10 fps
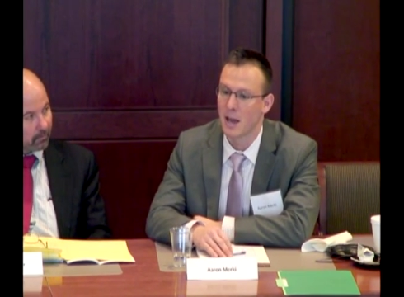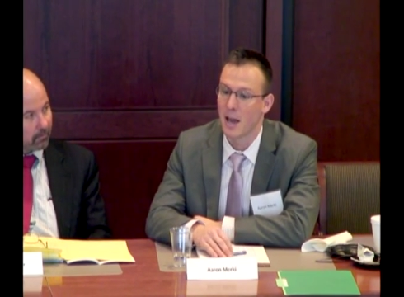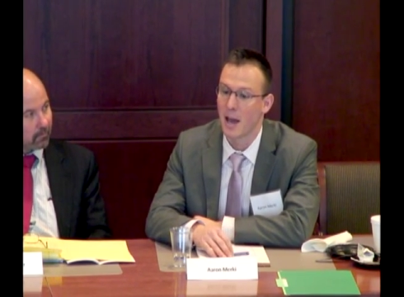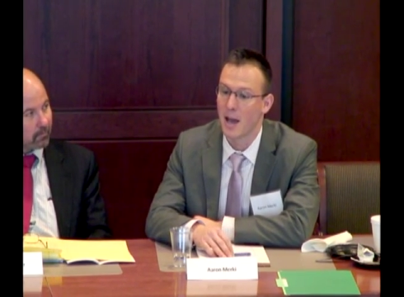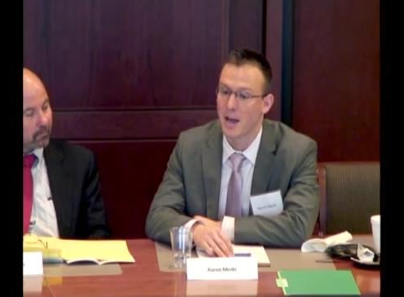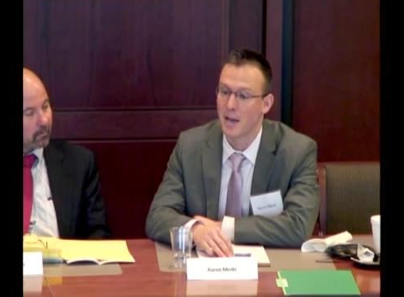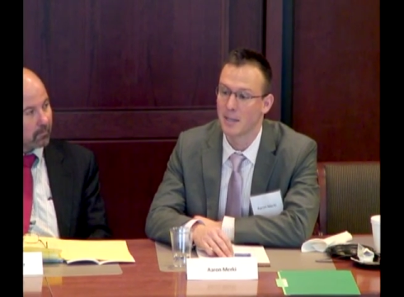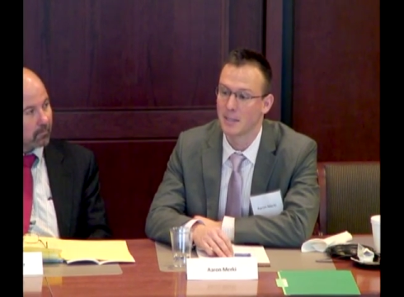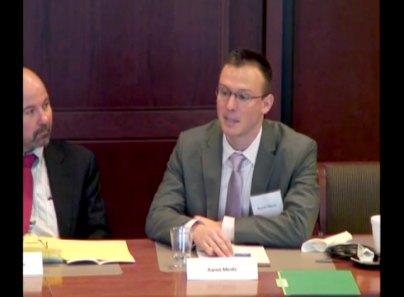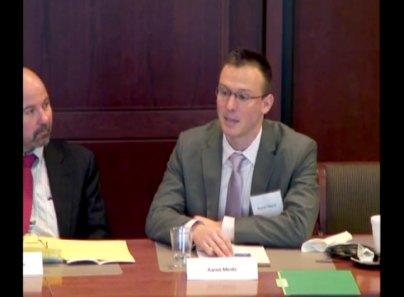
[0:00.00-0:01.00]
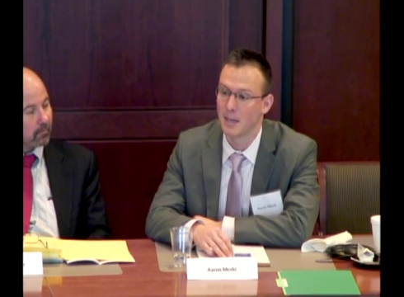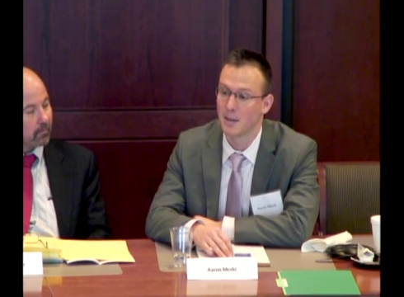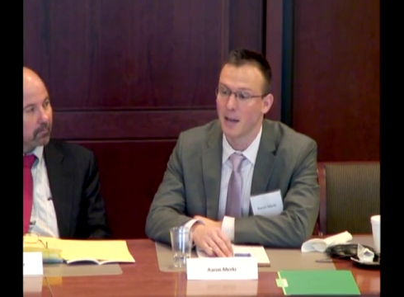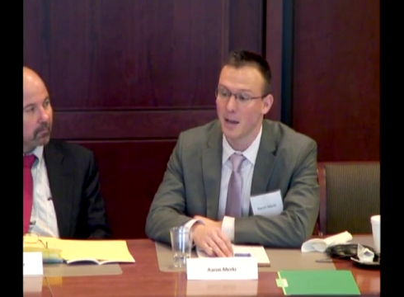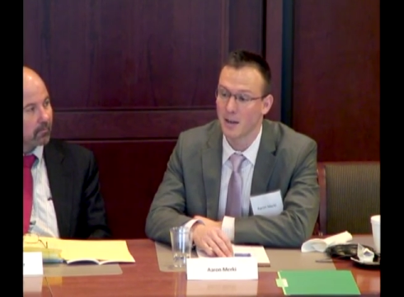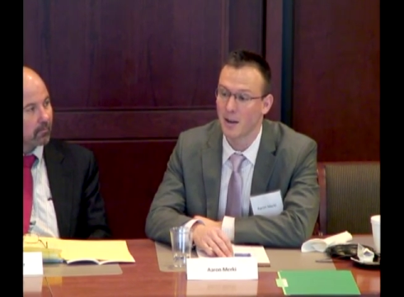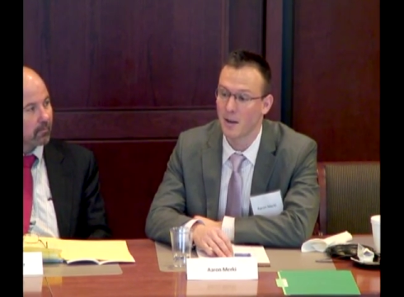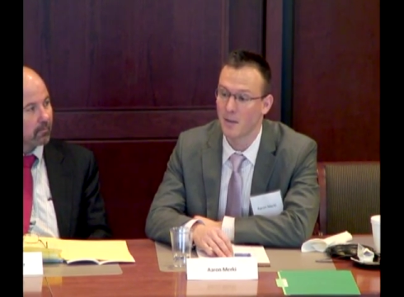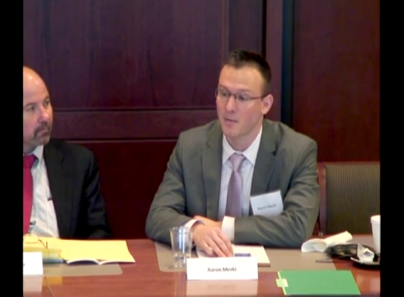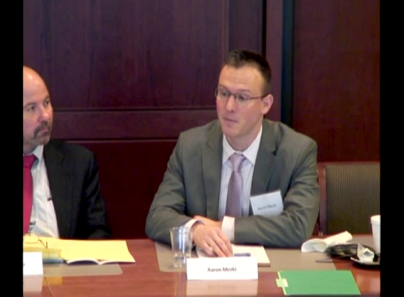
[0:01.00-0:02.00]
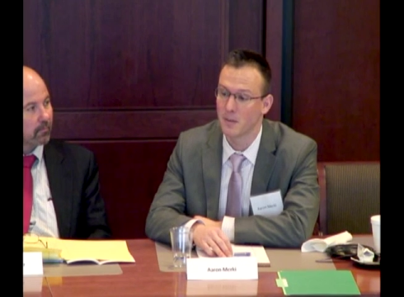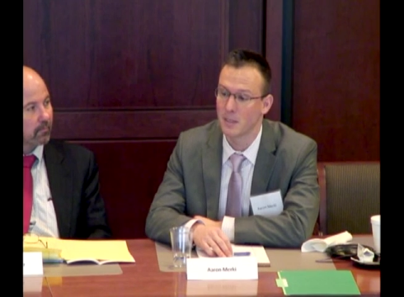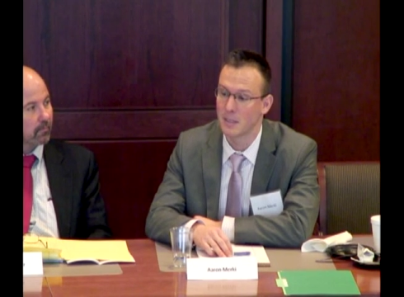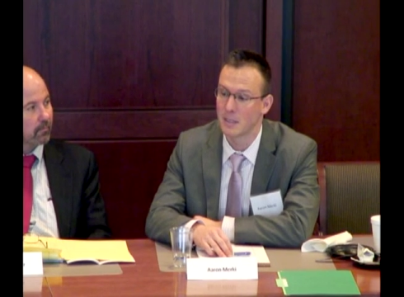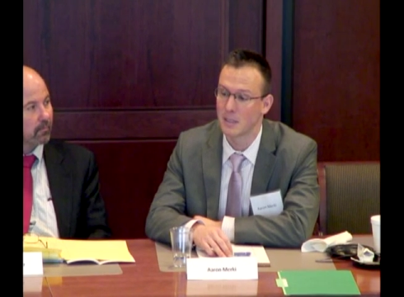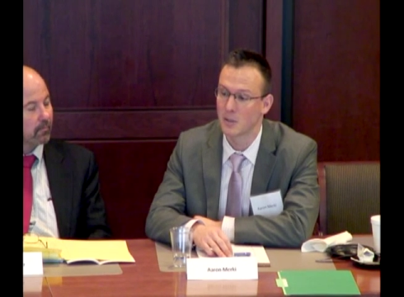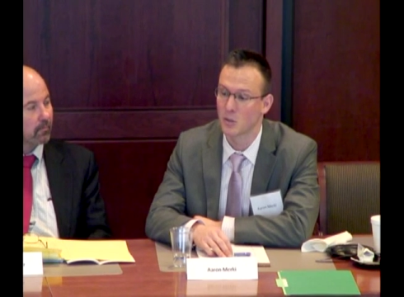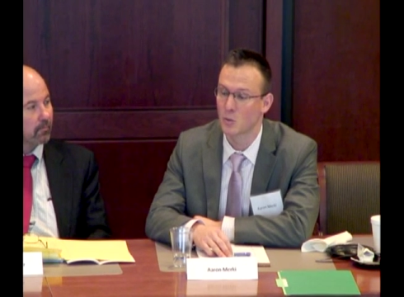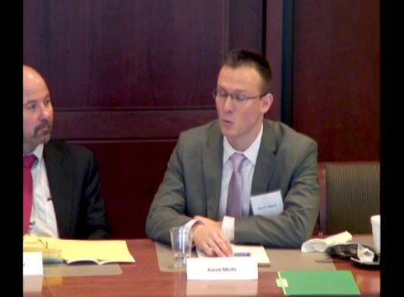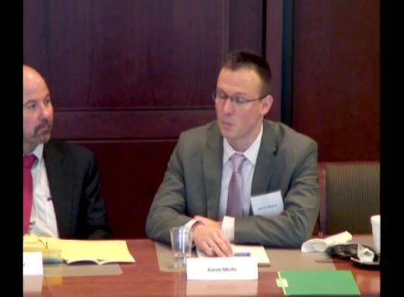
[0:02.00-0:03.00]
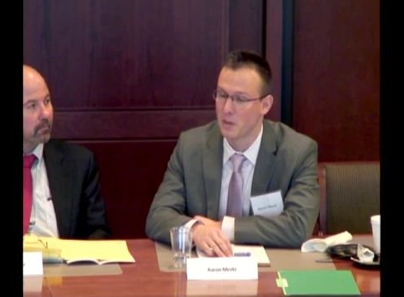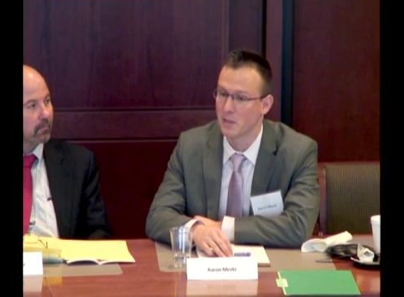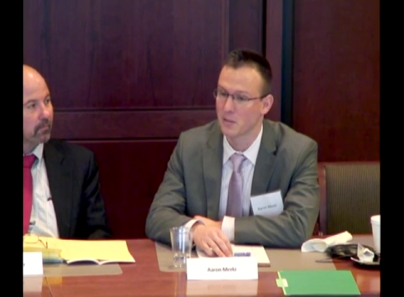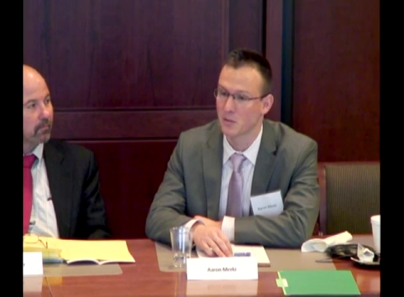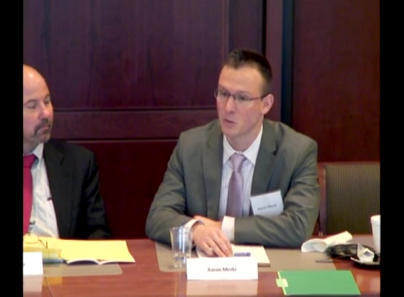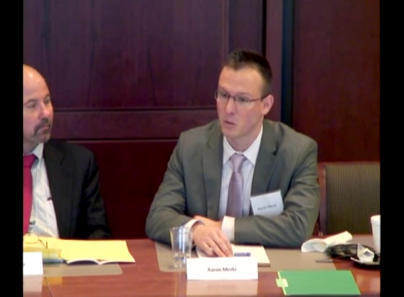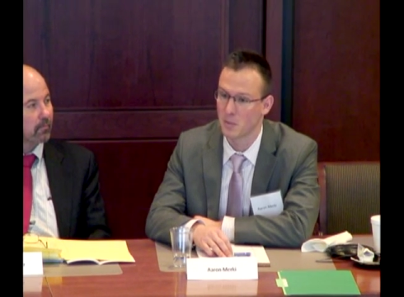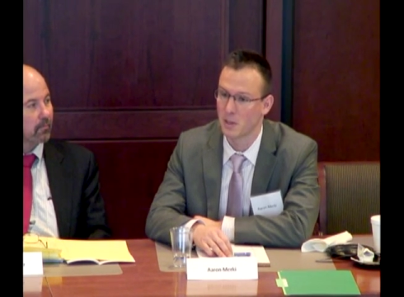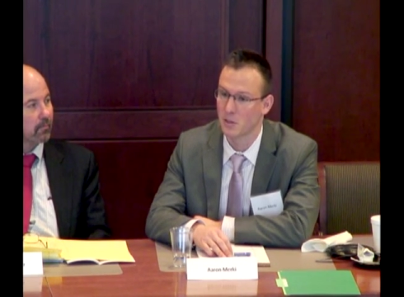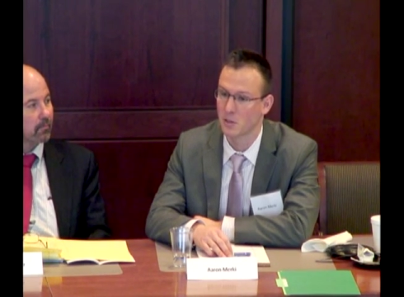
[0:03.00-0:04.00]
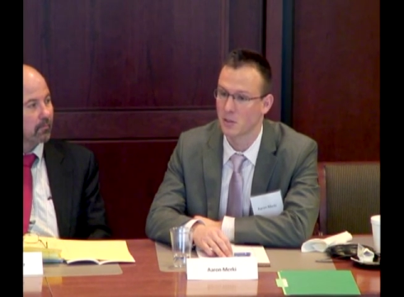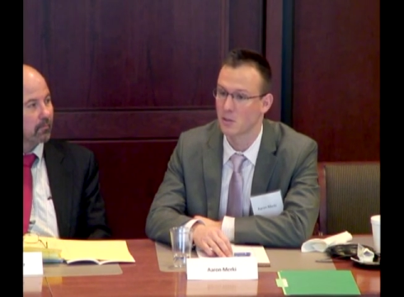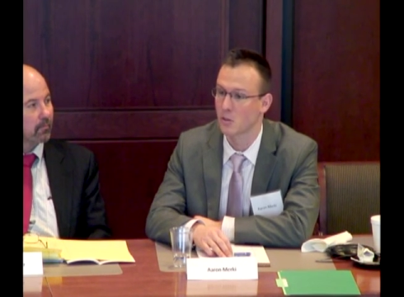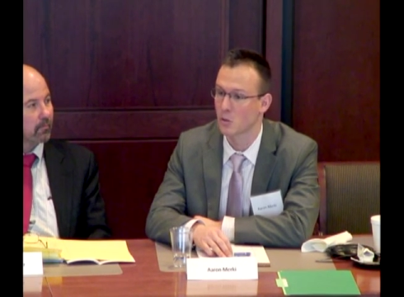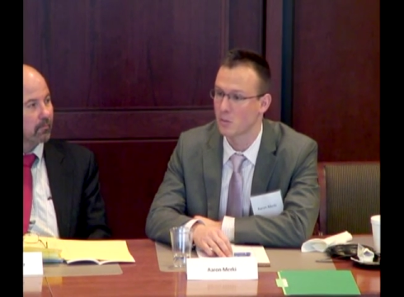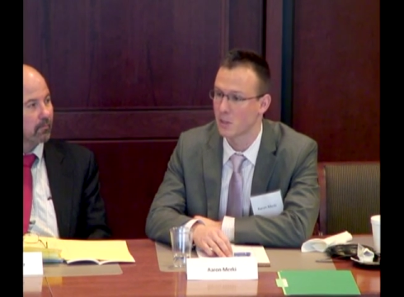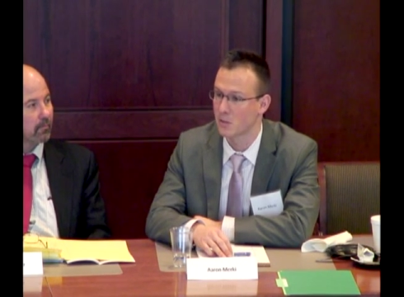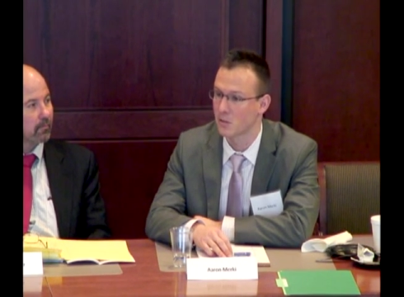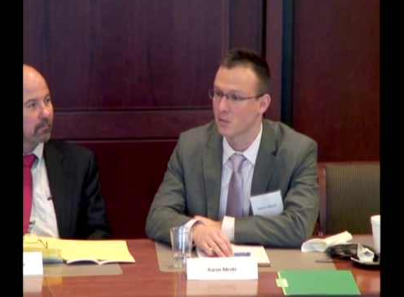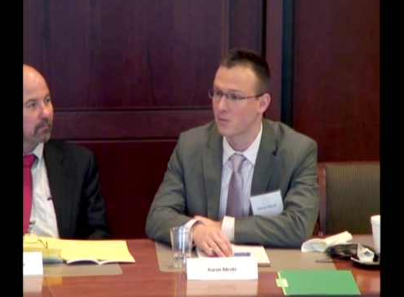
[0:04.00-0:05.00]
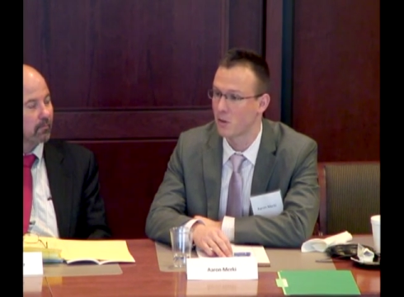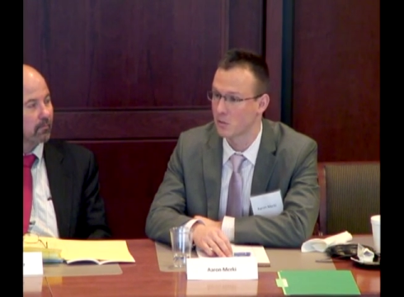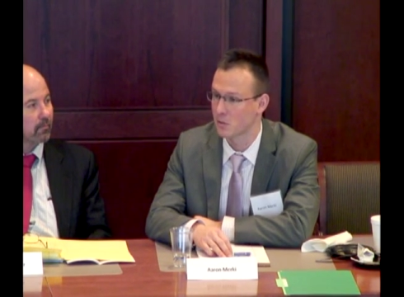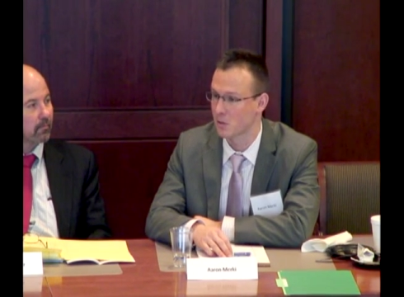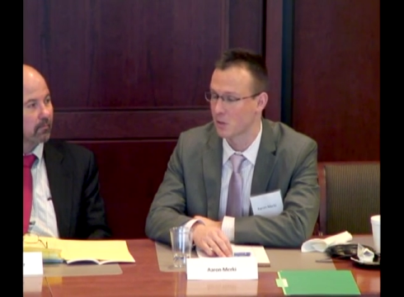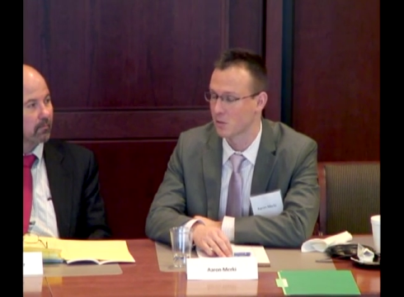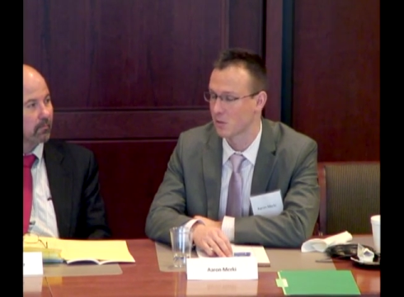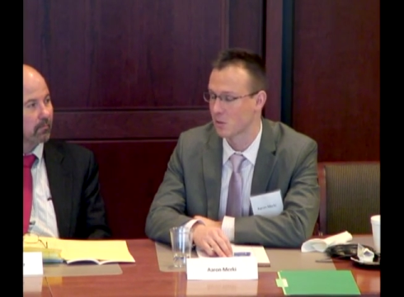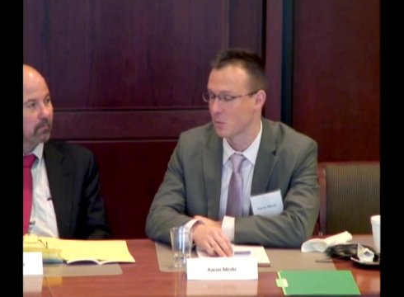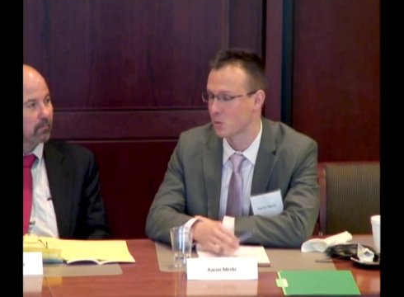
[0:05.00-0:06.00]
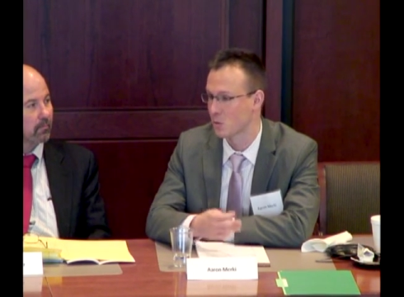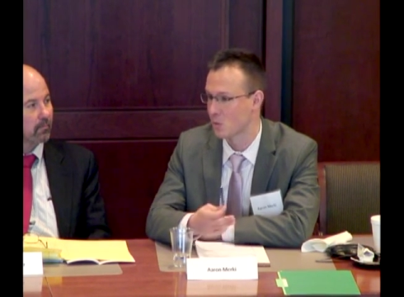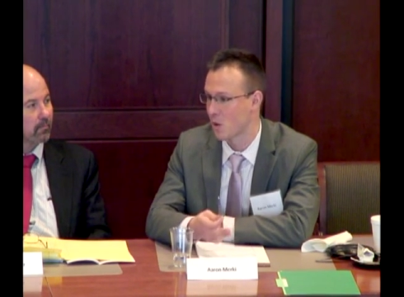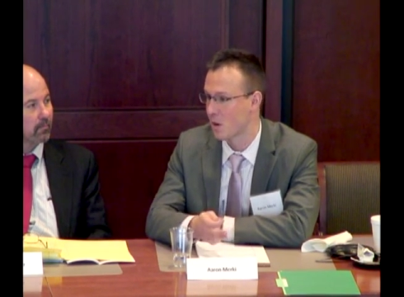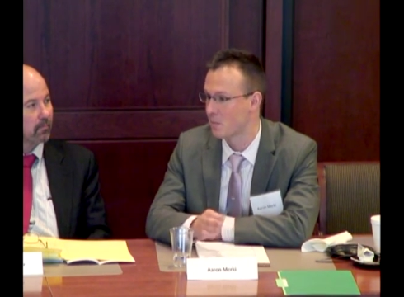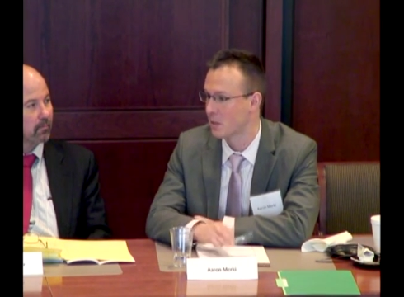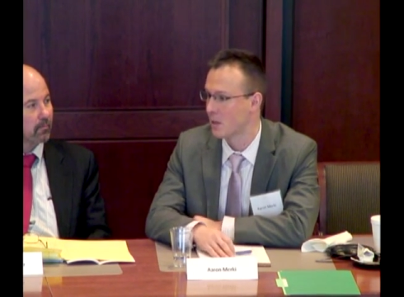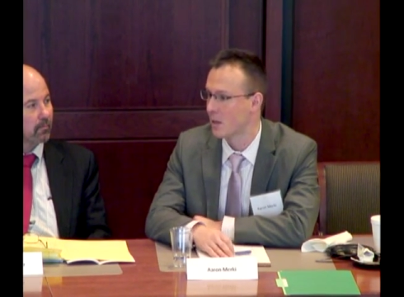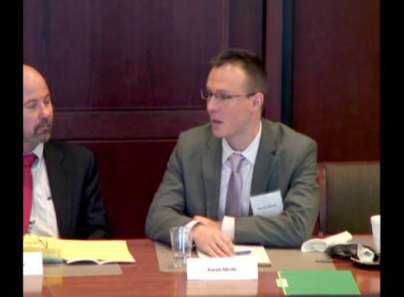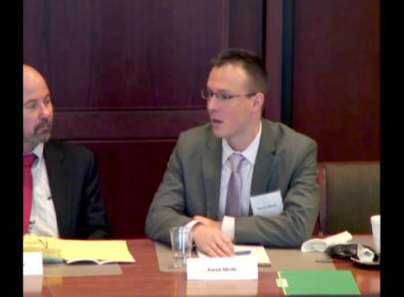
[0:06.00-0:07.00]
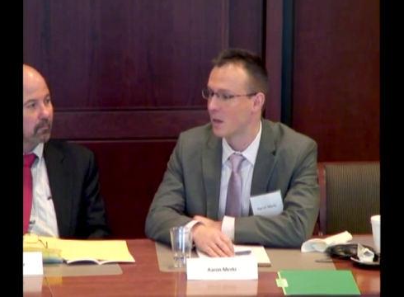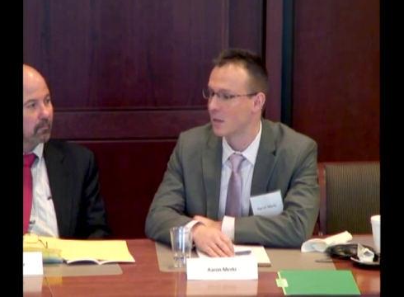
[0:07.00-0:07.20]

Speaker 1: and a lot of school-based discrimination and discrimination in the foster care system, which is why I'm